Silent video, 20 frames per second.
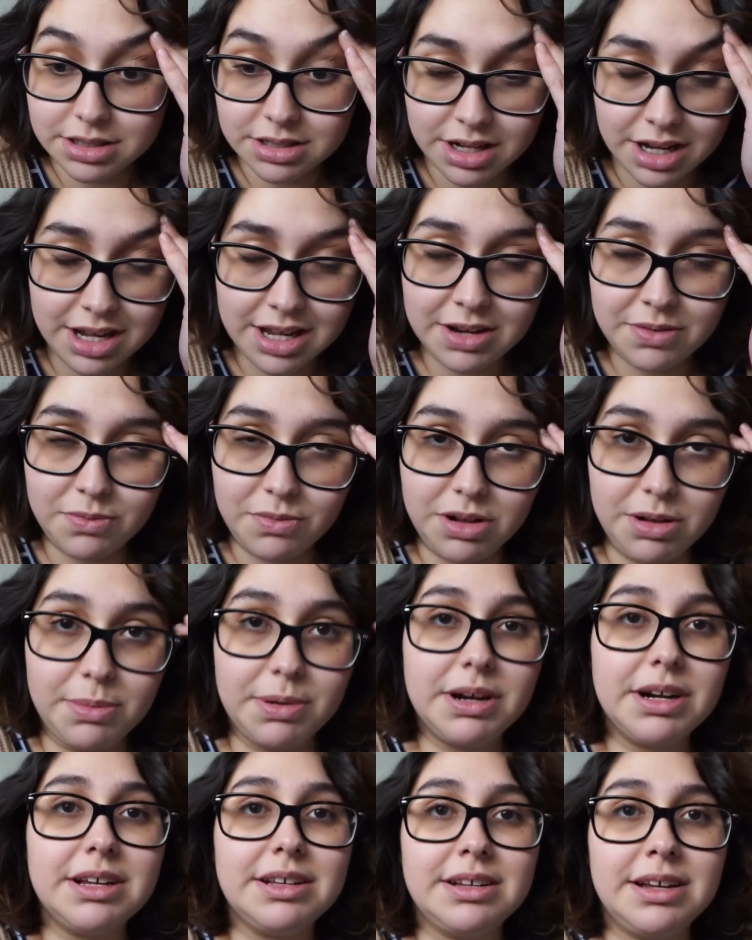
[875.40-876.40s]
Not in
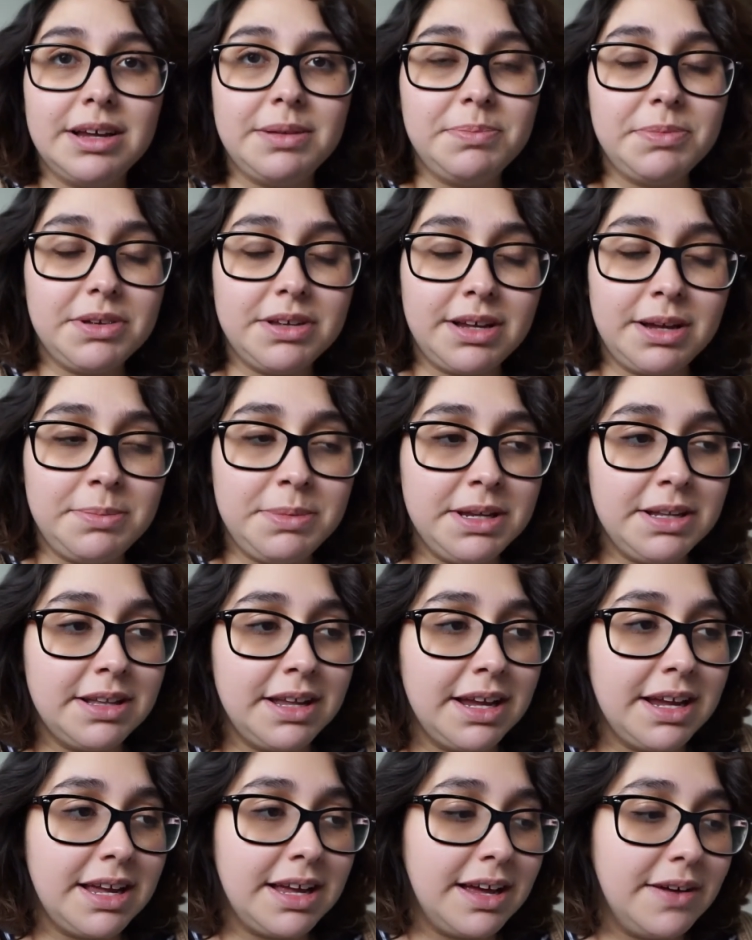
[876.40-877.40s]
Walmart, because I I mean,
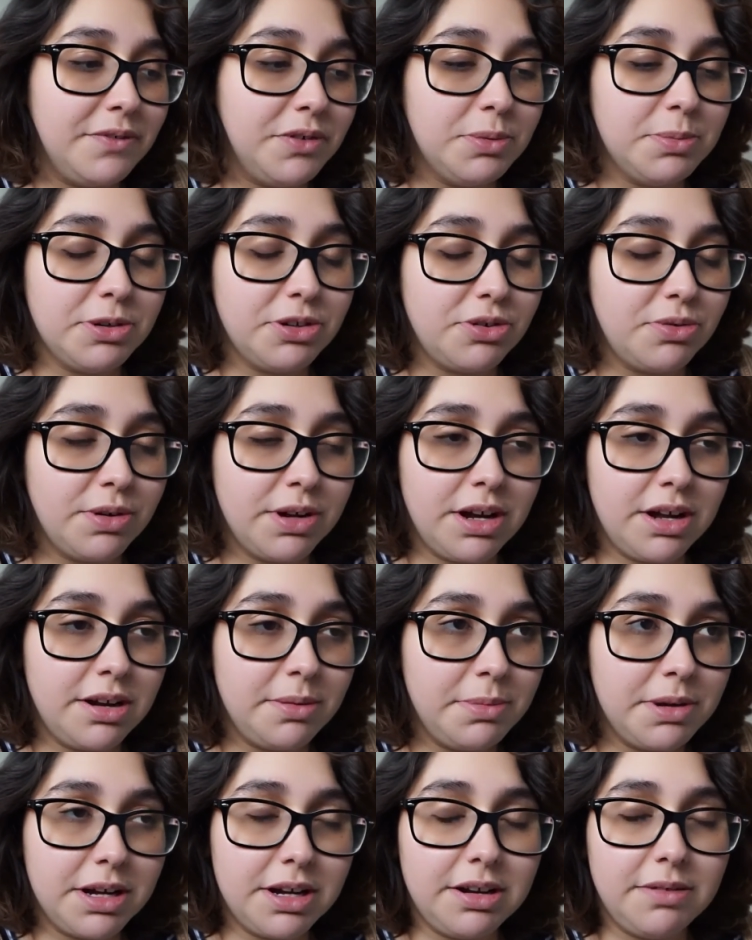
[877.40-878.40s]
like, I have too much going on.
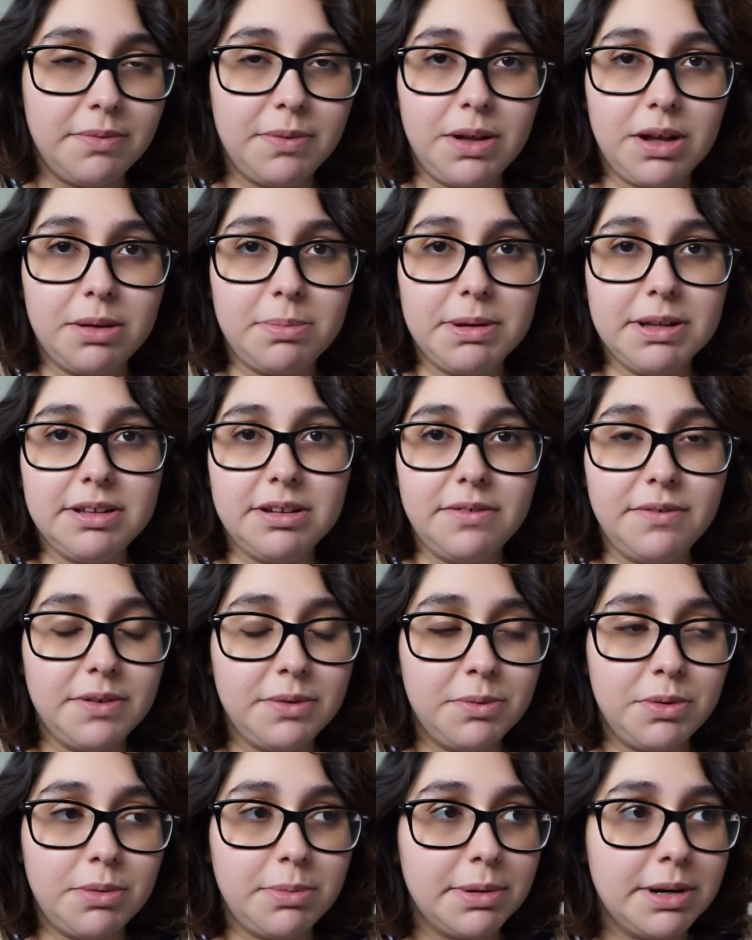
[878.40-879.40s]
I'm not going to vlog myself
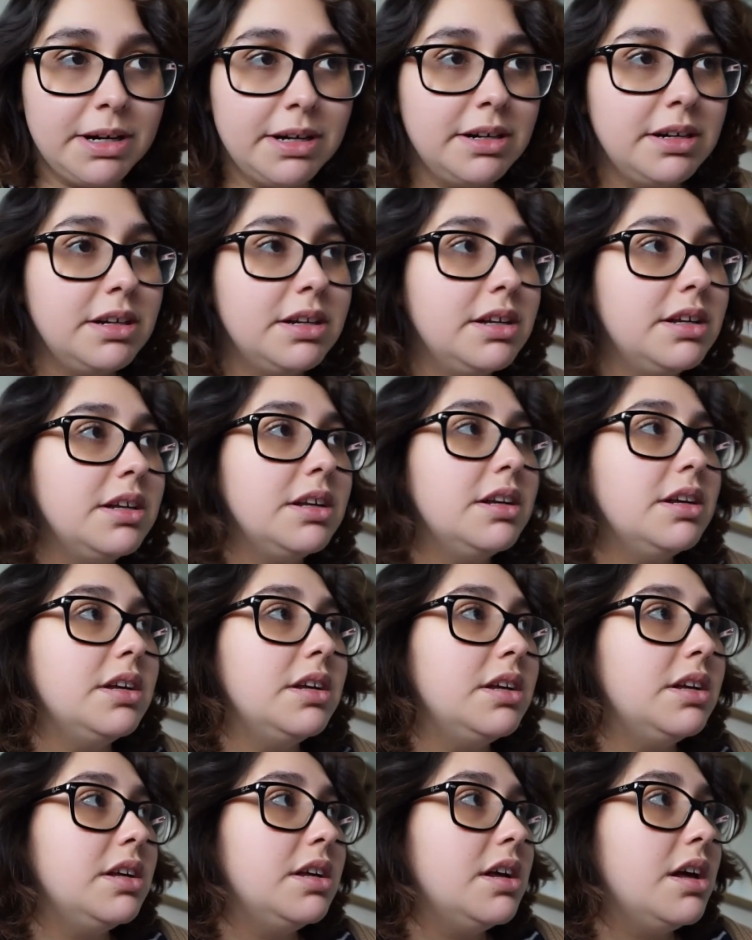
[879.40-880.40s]
in Walmart.
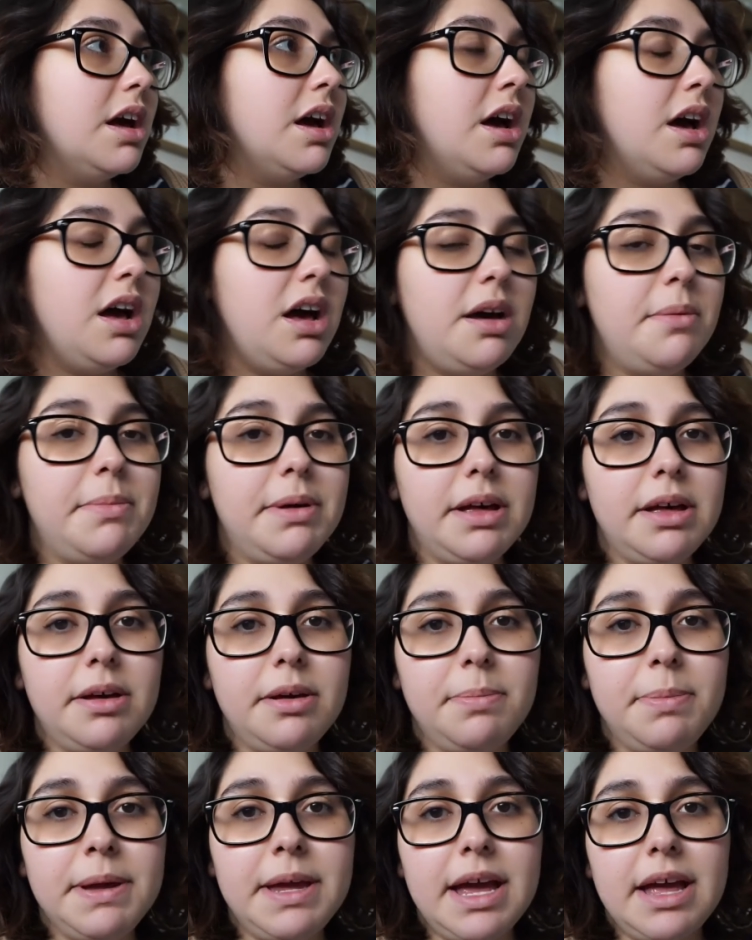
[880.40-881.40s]
Um,
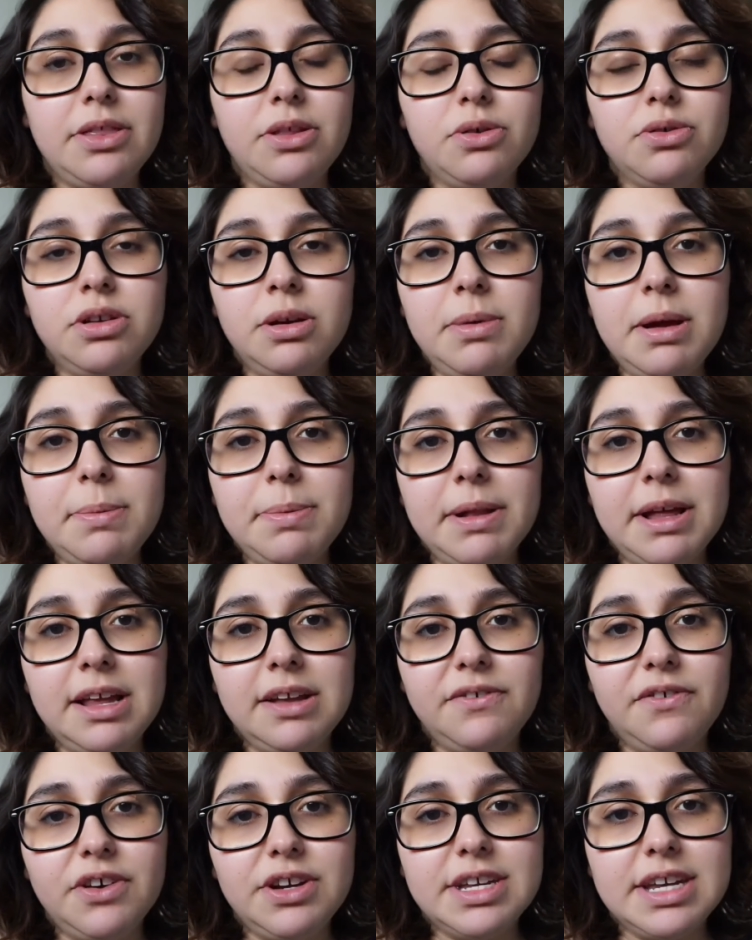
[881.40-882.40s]
but yeah, those are my
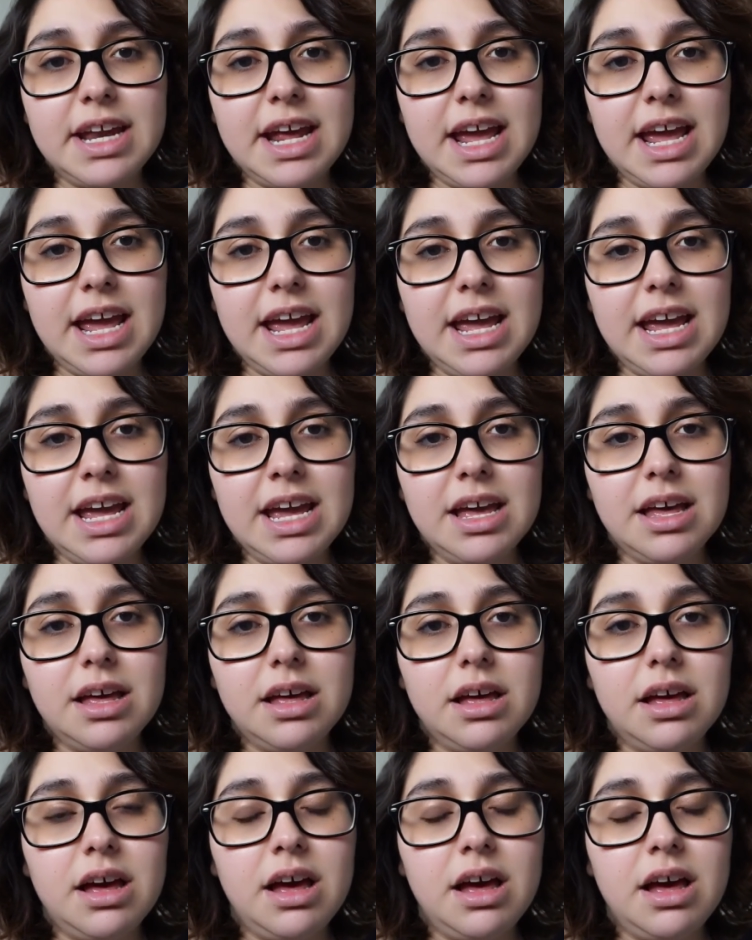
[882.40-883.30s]
plans for today.